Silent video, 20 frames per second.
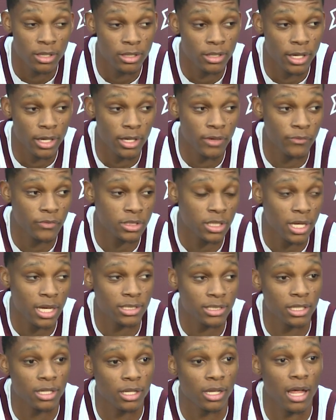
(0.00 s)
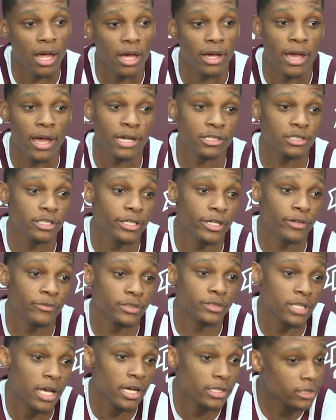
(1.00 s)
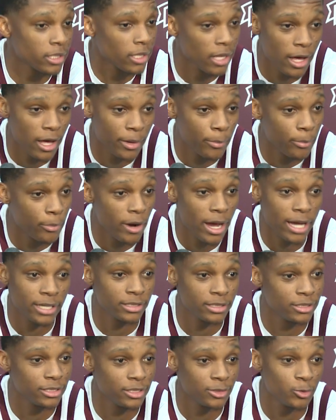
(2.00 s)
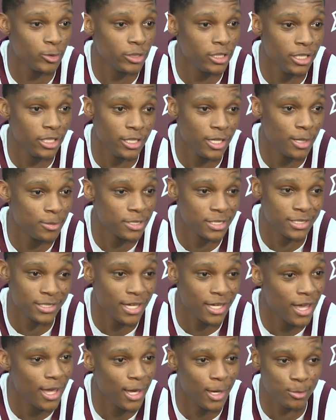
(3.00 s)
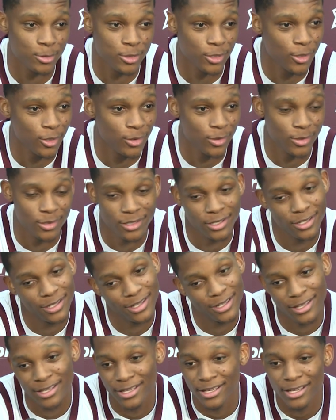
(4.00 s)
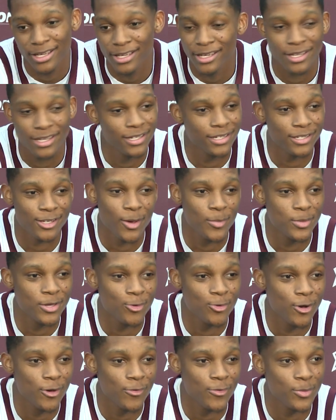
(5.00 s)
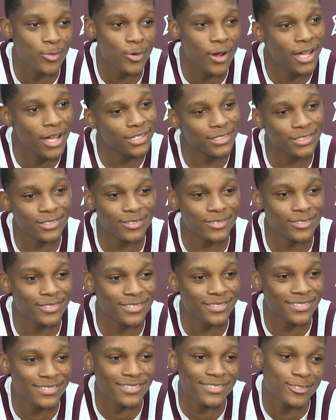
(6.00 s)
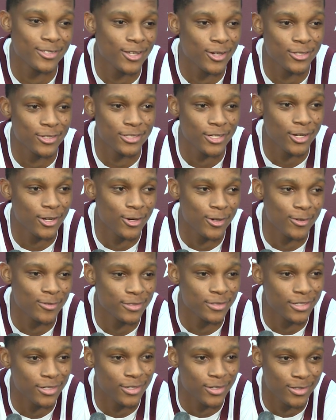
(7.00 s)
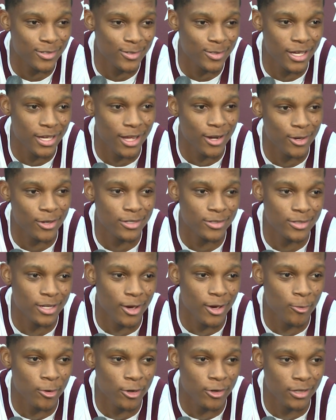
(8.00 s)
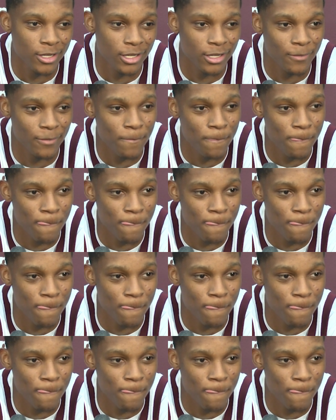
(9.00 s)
Yeah, he emphasized it a lot. He actually emphasized it a lot in practice this week leading up to this game. So it's going to be rough in practice with those turnovers. We got to work on that.